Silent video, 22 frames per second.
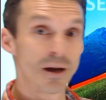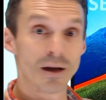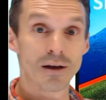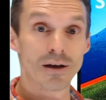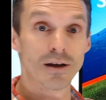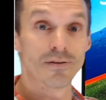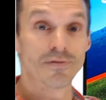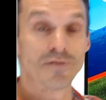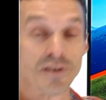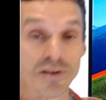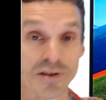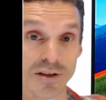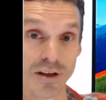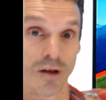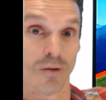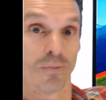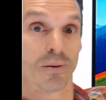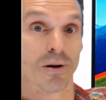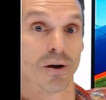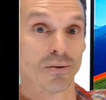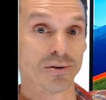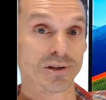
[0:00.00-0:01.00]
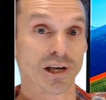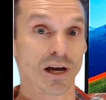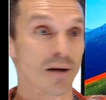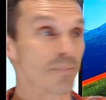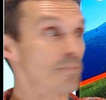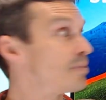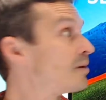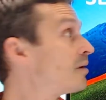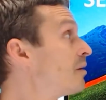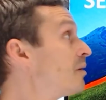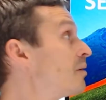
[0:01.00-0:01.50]
If the slope goes
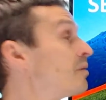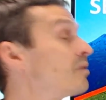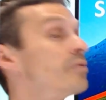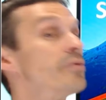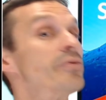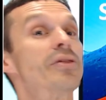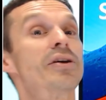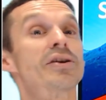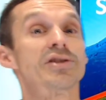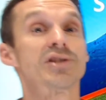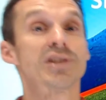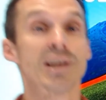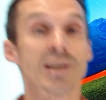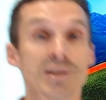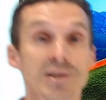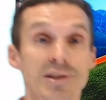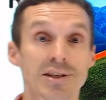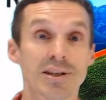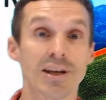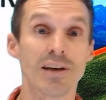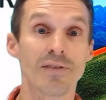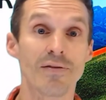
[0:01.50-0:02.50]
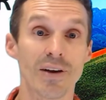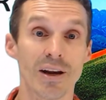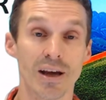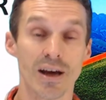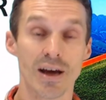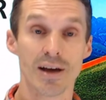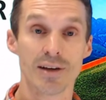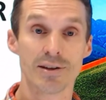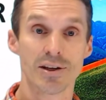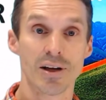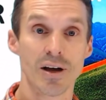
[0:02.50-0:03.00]
up, the sensitivity
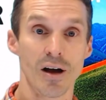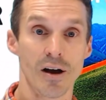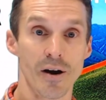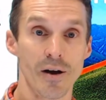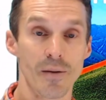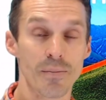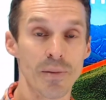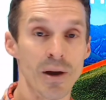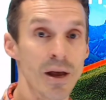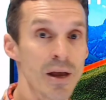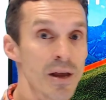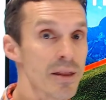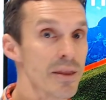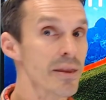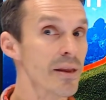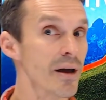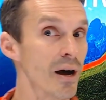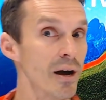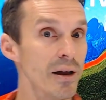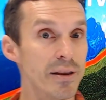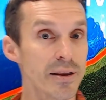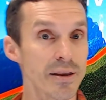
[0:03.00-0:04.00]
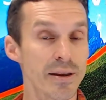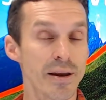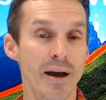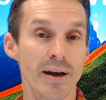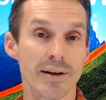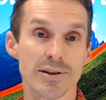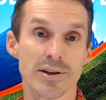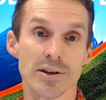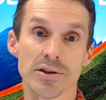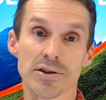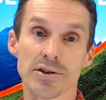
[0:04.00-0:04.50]
has gone up, not
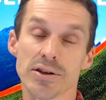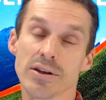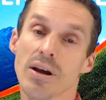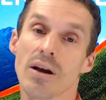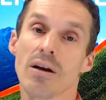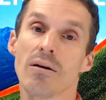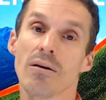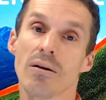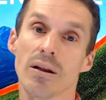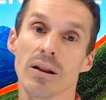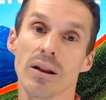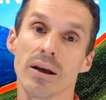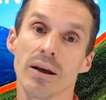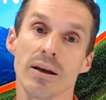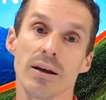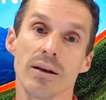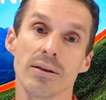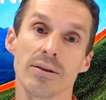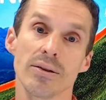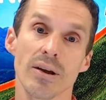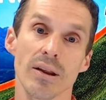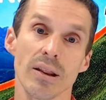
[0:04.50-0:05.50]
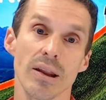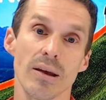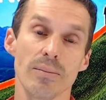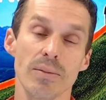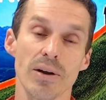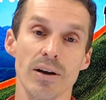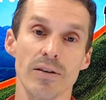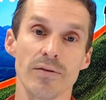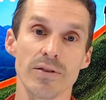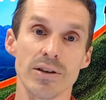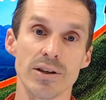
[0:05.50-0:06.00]
necessarily the
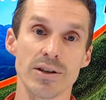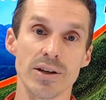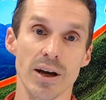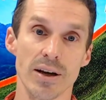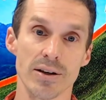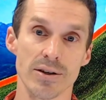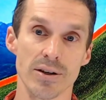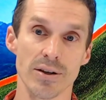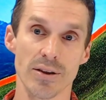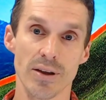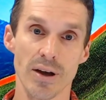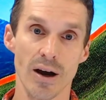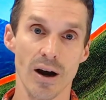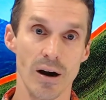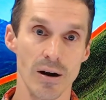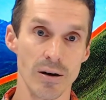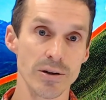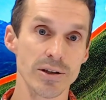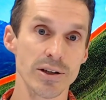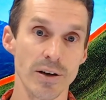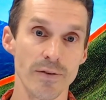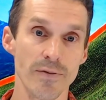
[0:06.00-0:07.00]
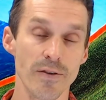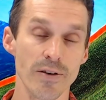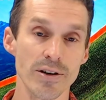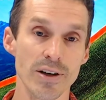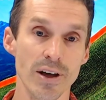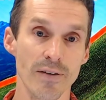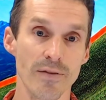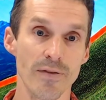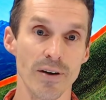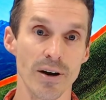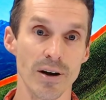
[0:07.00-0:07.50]
limit of detection. They are different
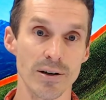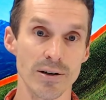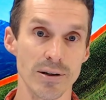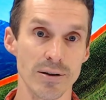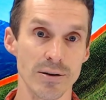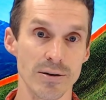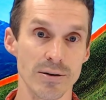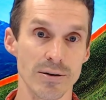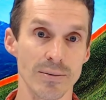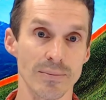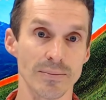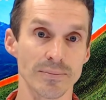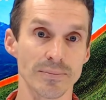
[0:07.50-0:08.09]
definitions.